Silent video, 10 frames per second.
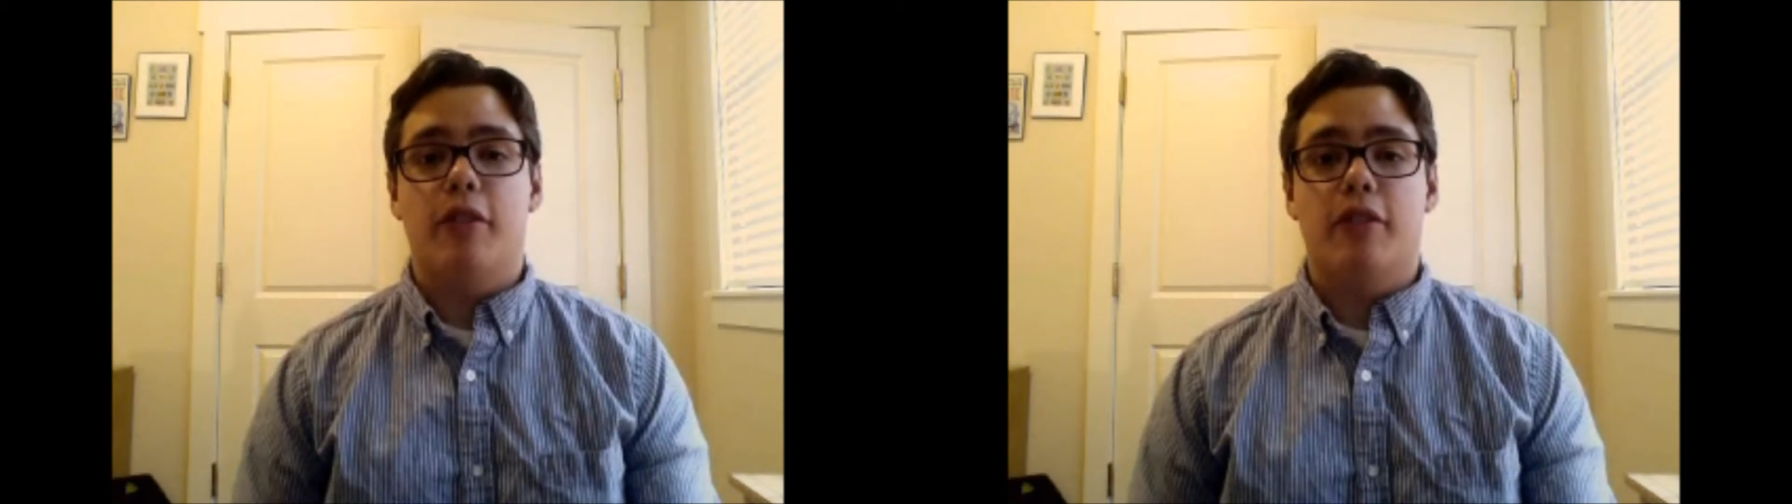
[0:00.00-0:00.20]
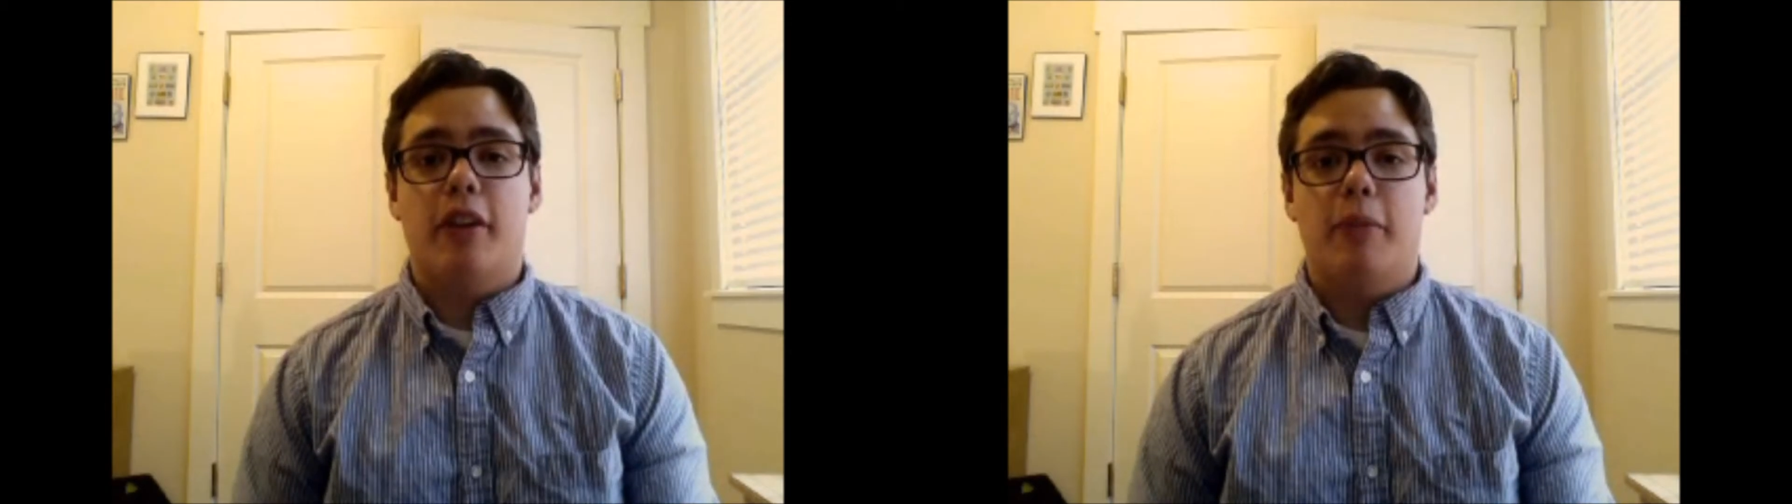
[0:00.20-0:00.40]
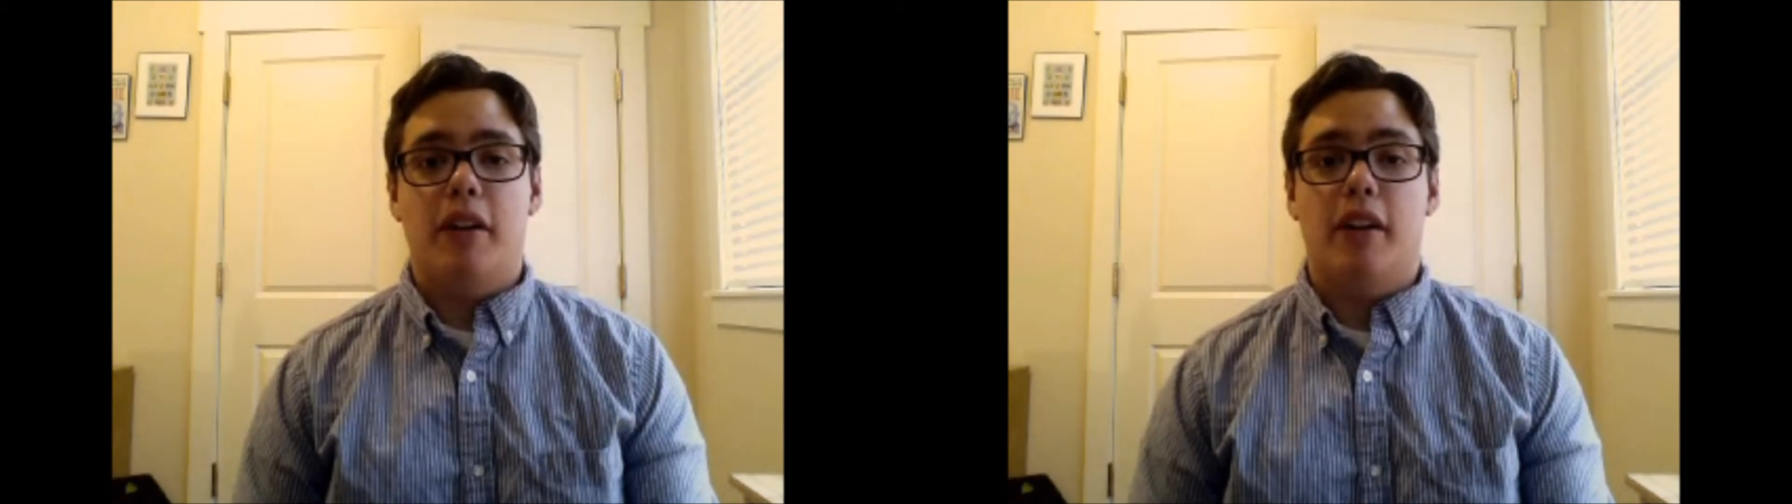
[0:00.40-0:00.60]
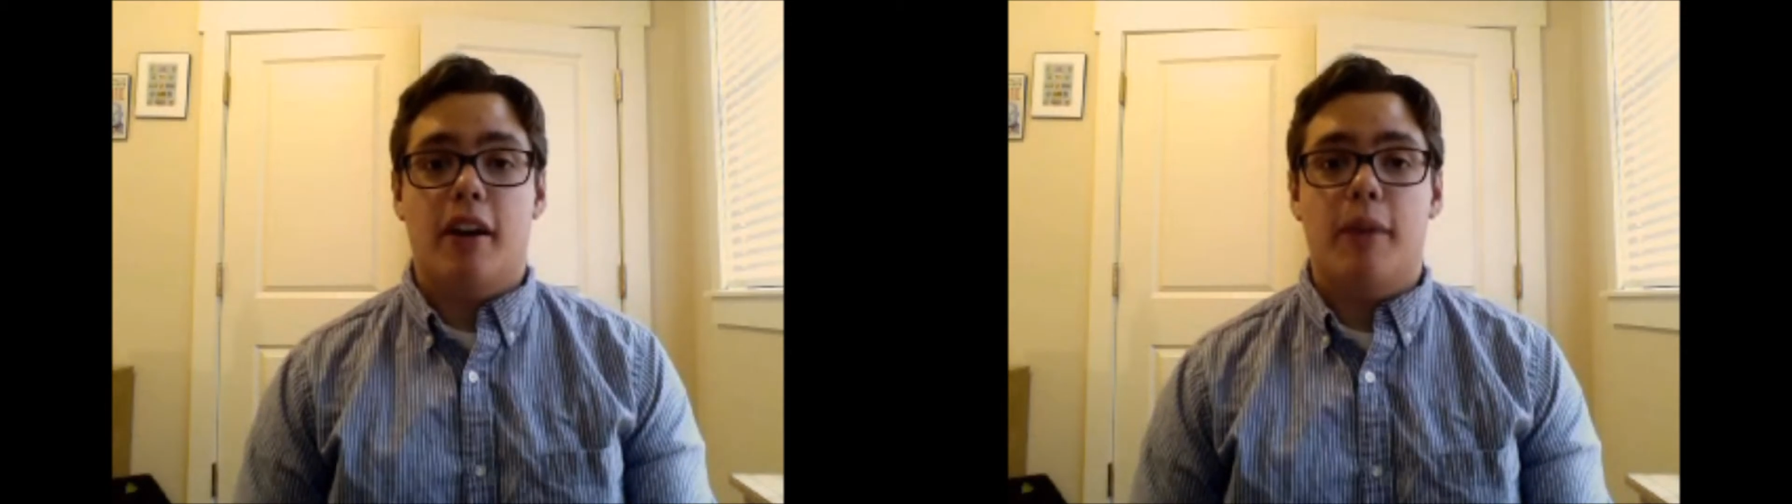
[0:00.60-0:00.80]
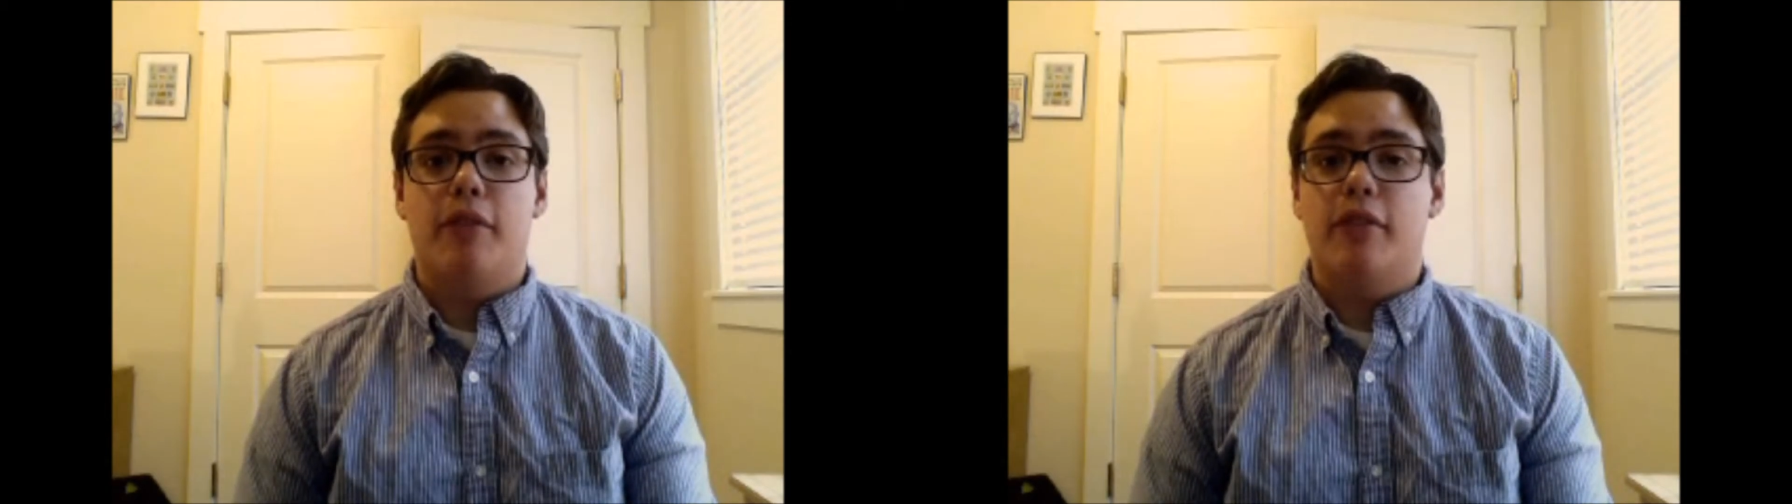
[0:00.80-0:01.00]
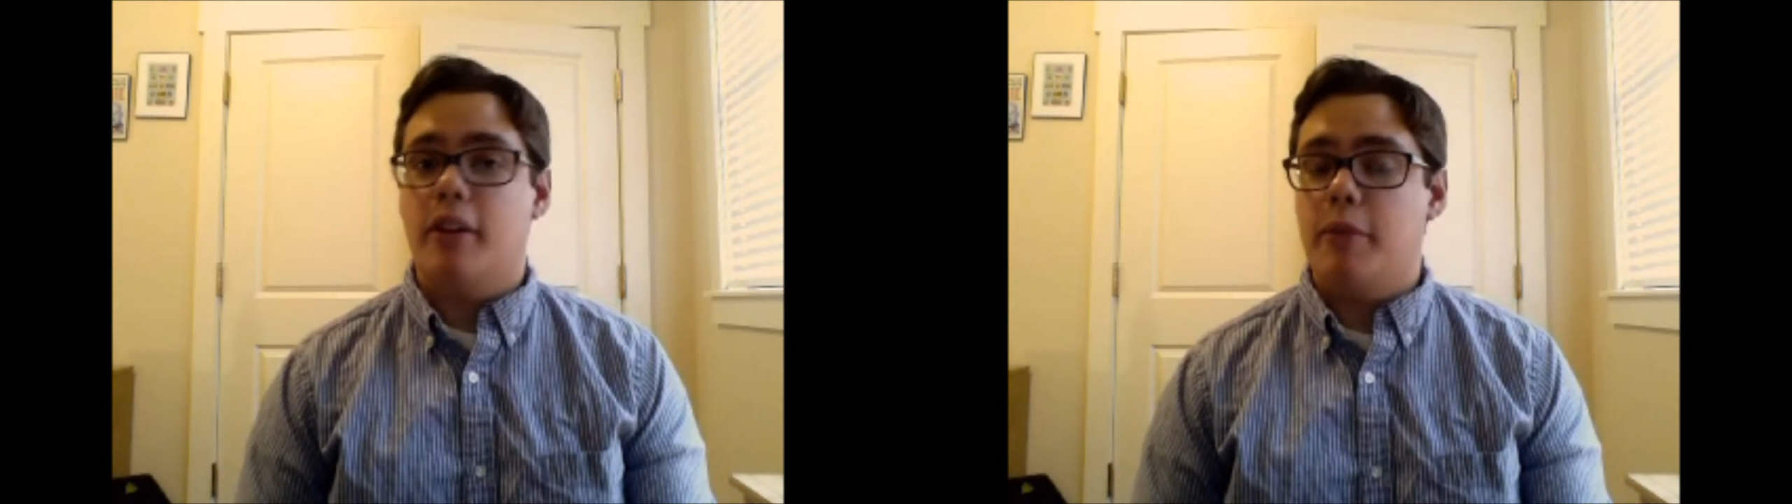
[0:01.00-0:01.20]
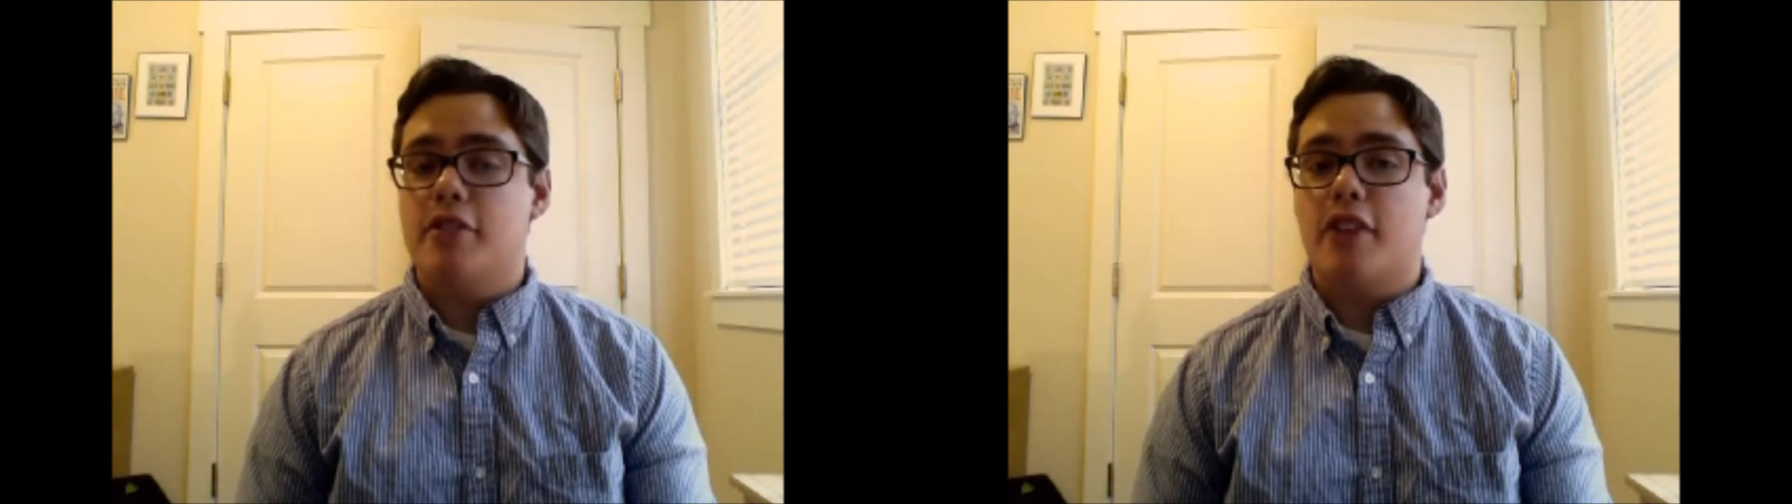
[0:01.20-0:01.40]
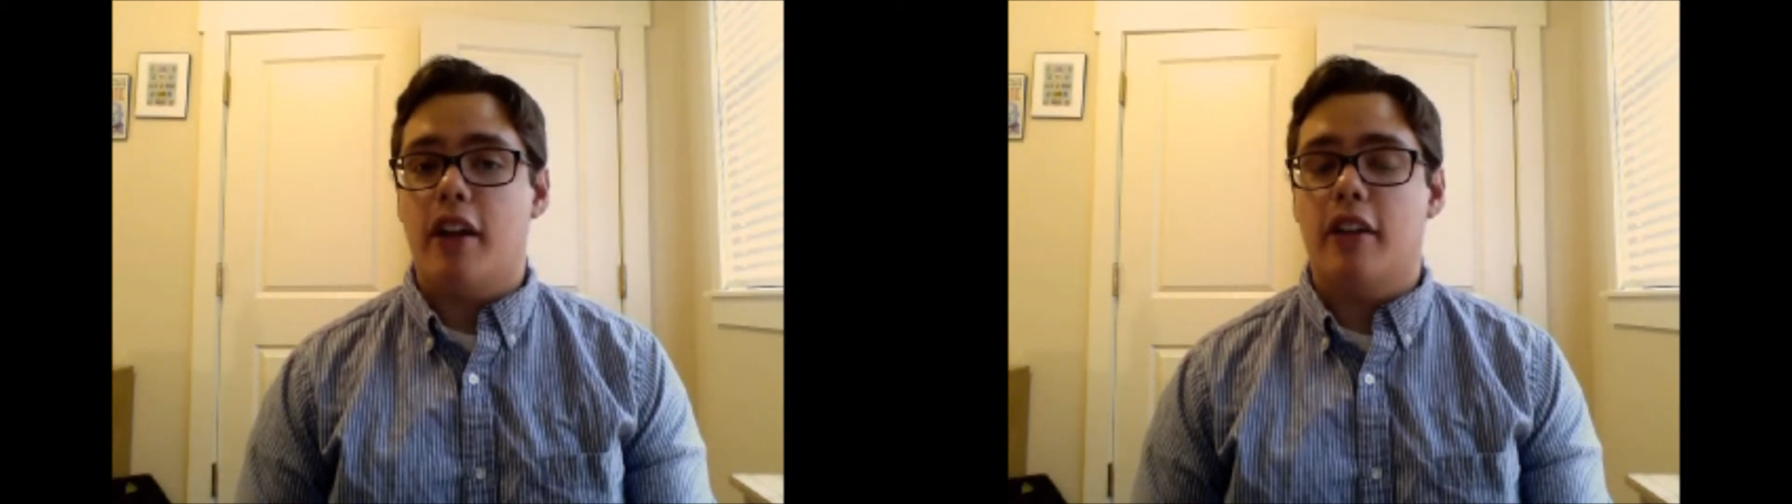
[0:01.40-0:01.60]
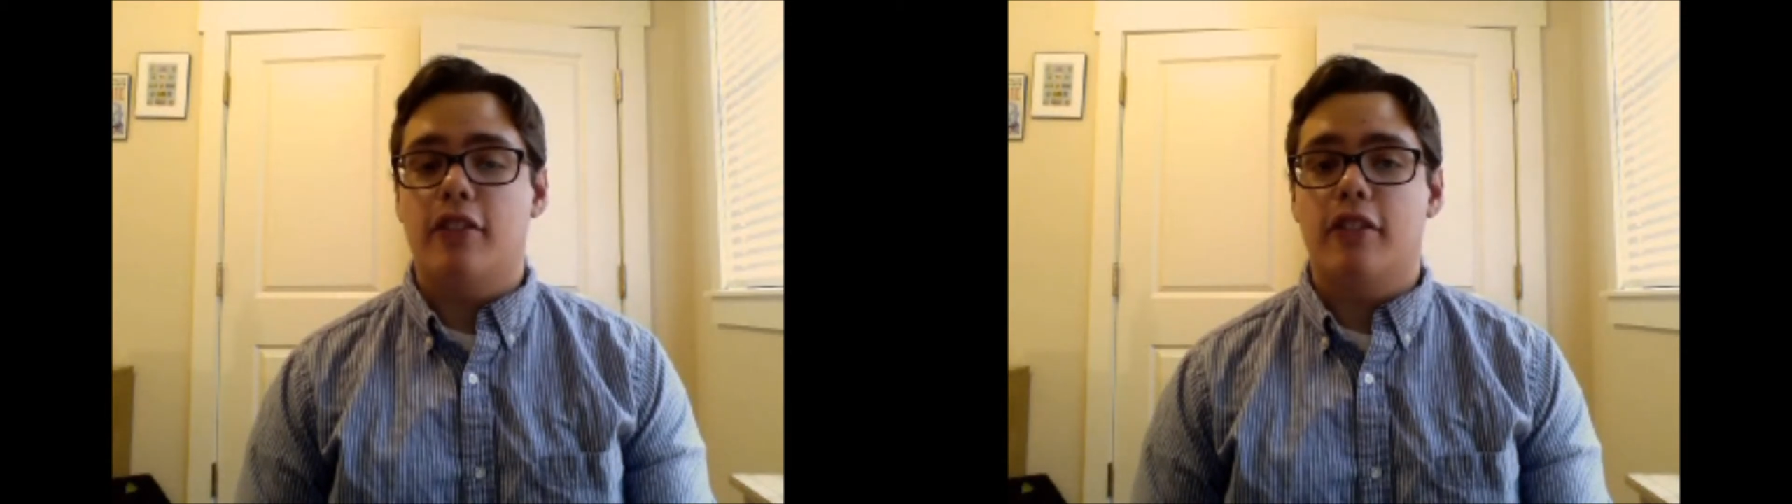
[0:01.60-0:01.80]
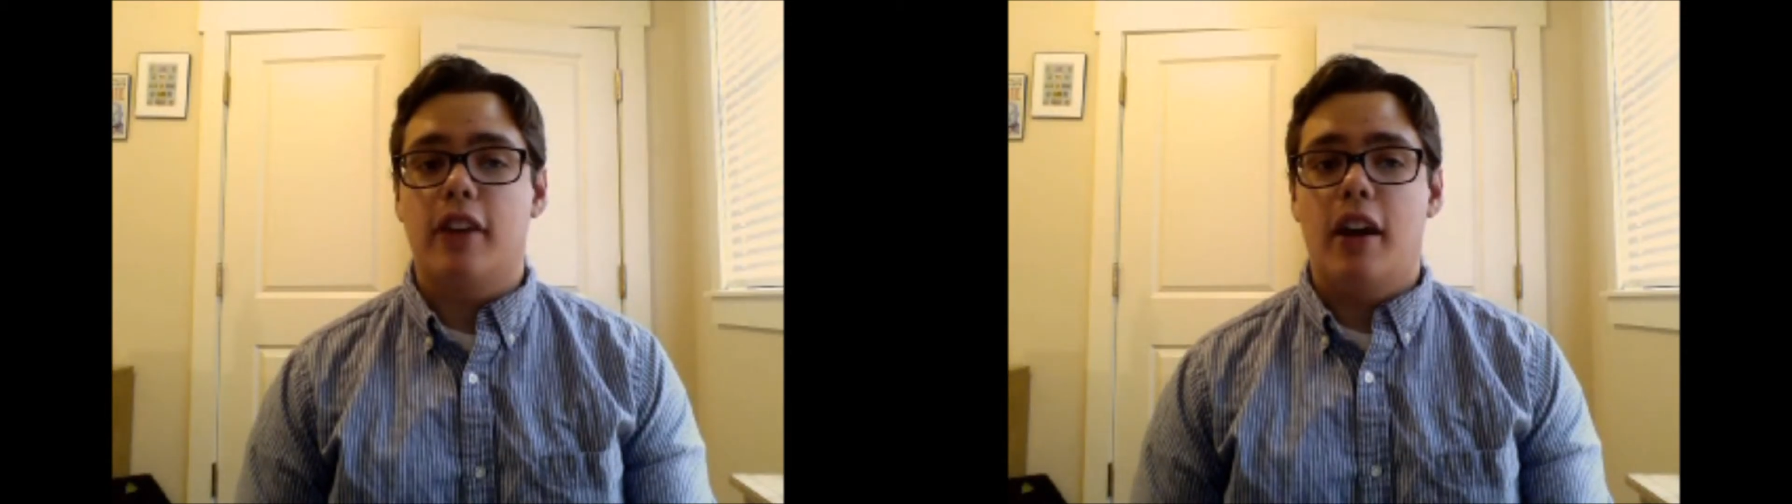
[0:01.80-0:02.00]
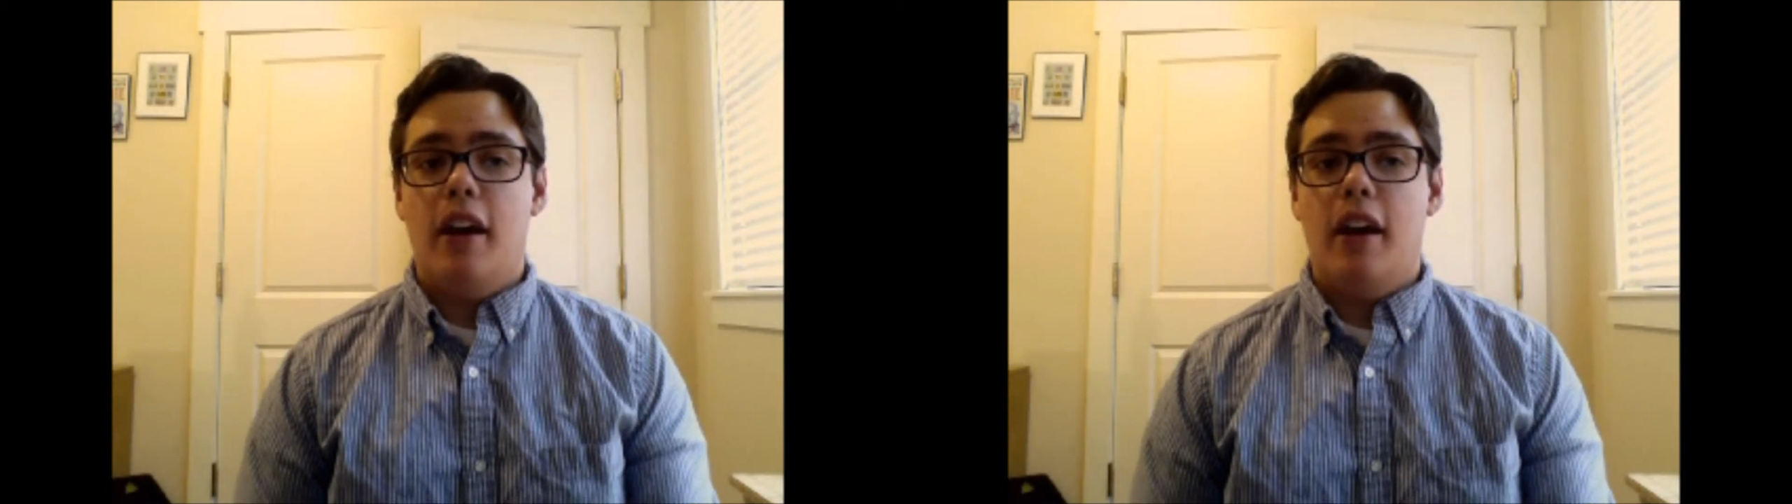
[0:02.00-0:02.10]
There's going to be hiccups, there's going to be challenges,